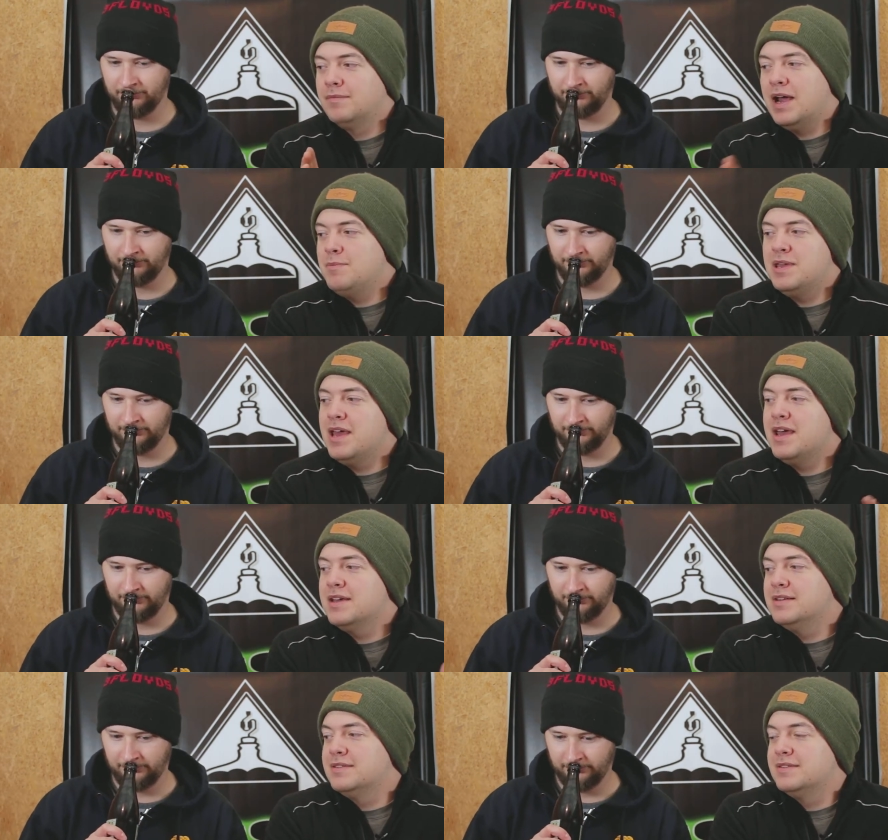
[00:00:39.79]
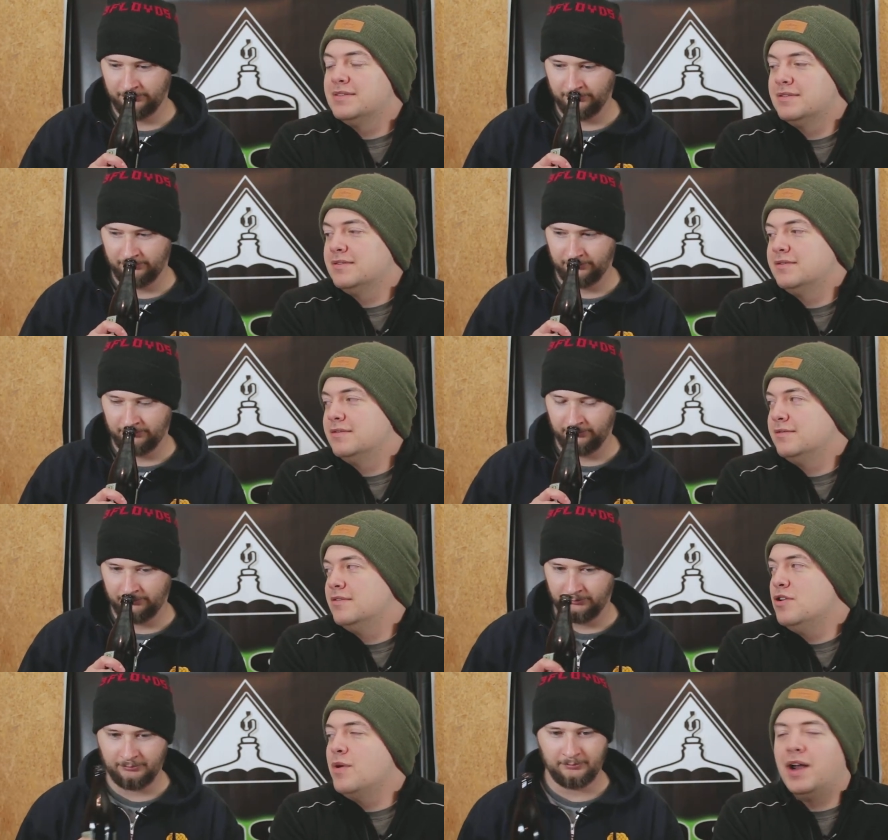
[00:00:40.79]
Speaker 1: IPAs.
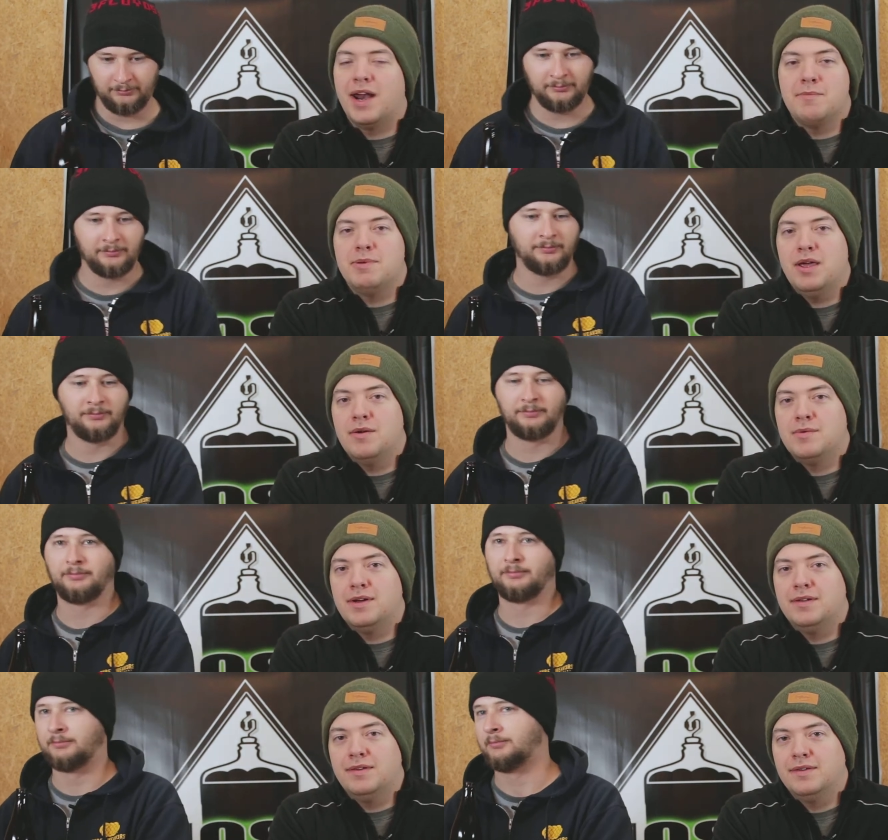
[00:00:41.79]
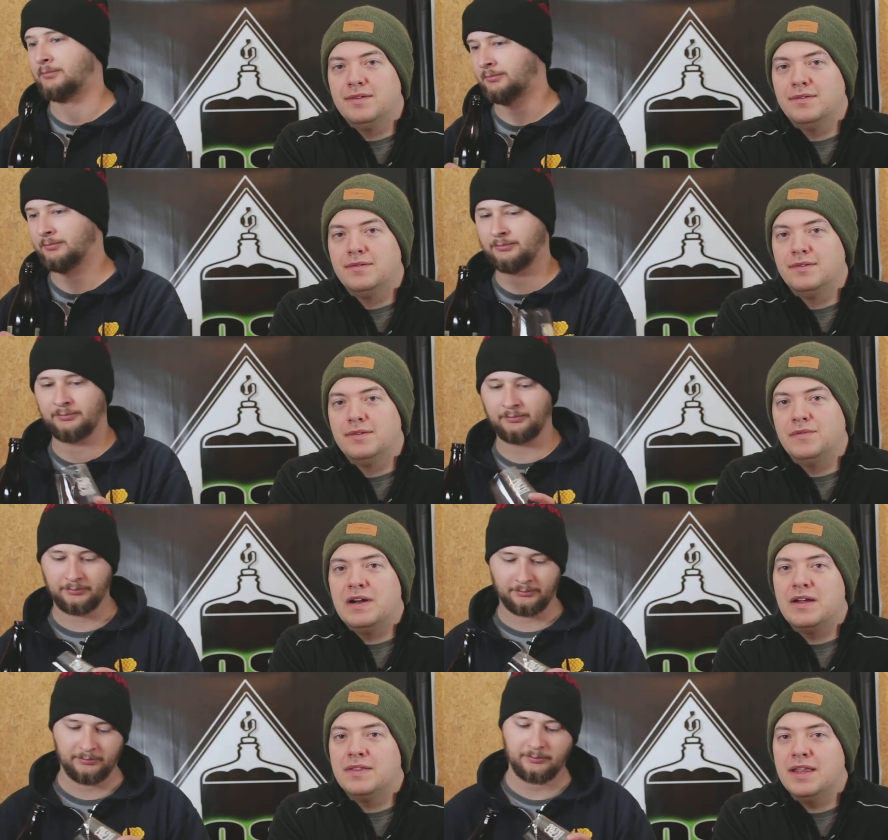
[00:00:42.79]
Knew what an IPA was.
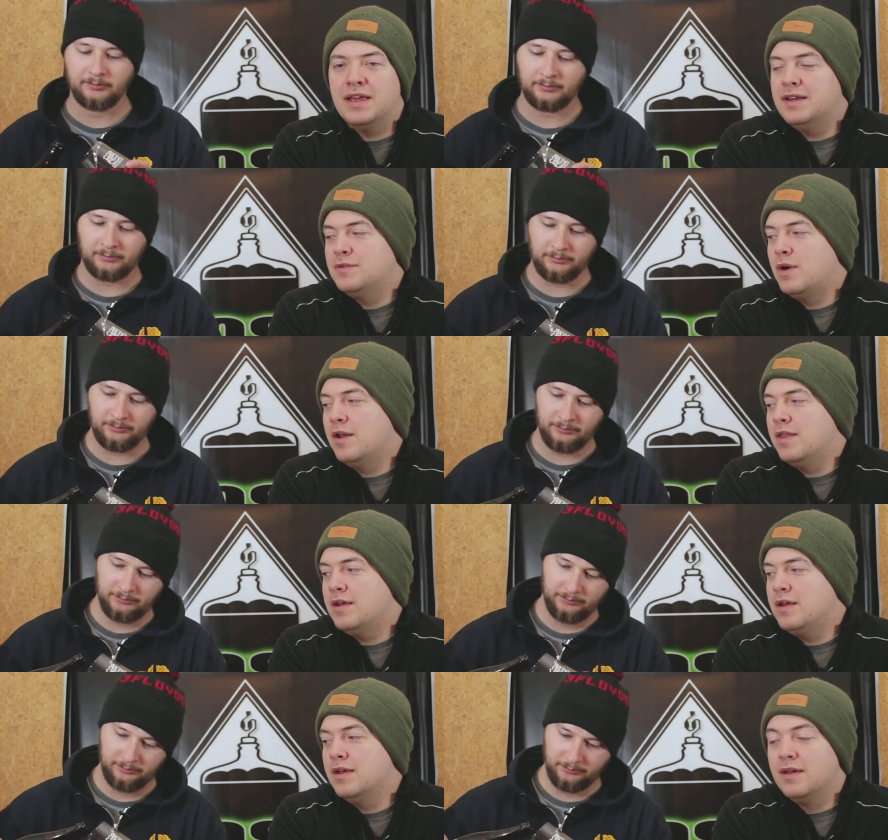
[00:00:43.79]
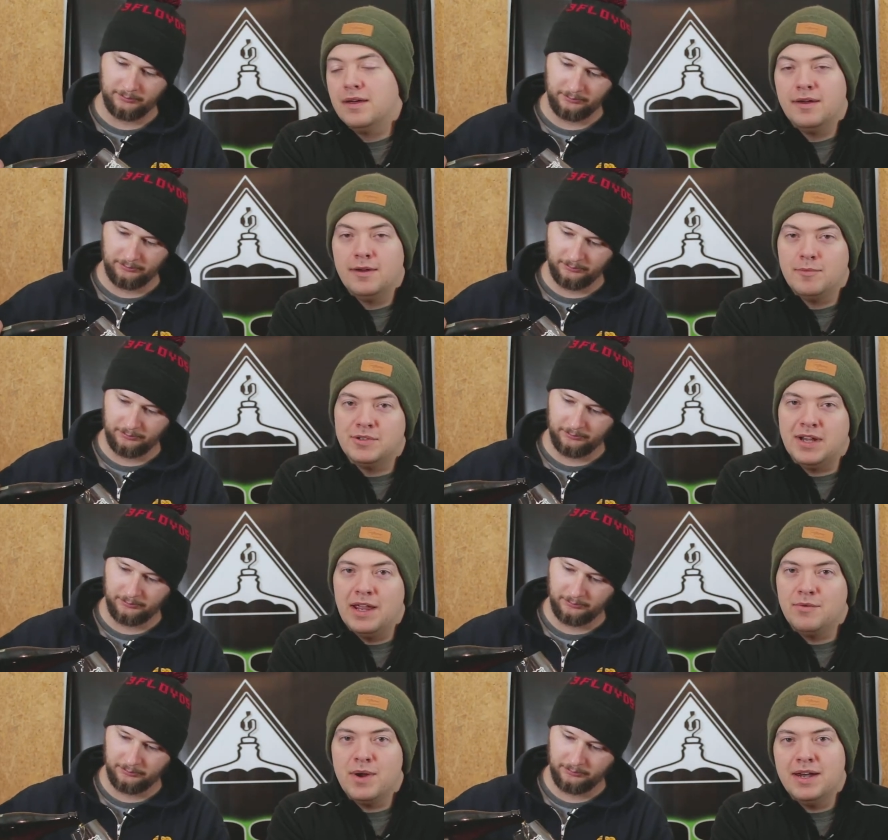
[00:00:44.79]
Found out that it's one of the most
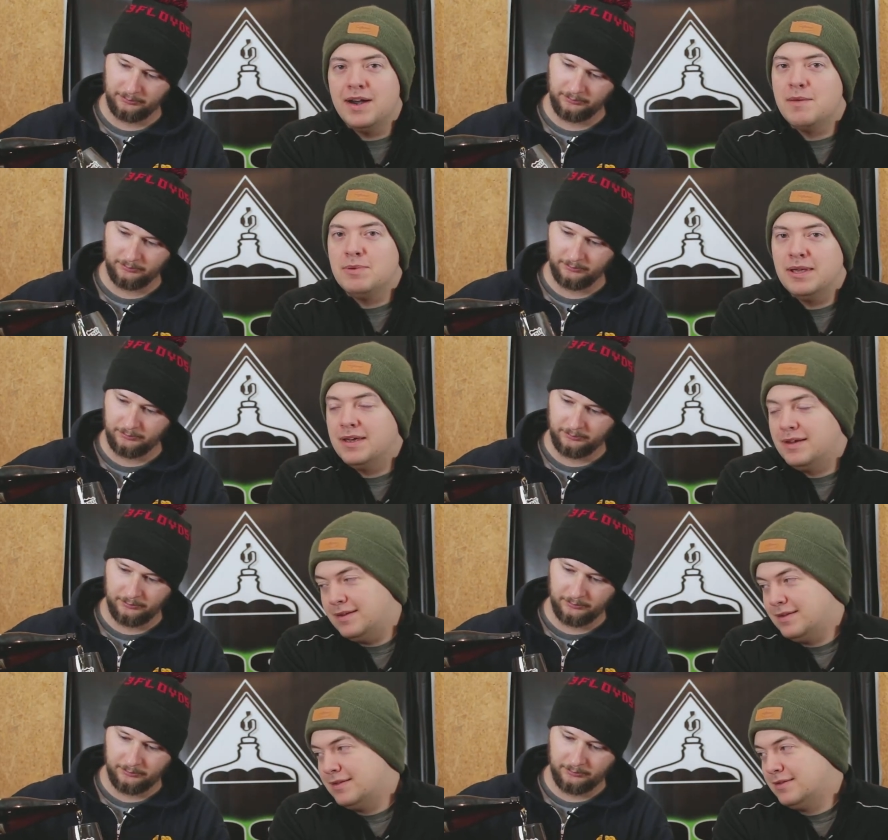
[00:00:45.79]
highly rated IPAs.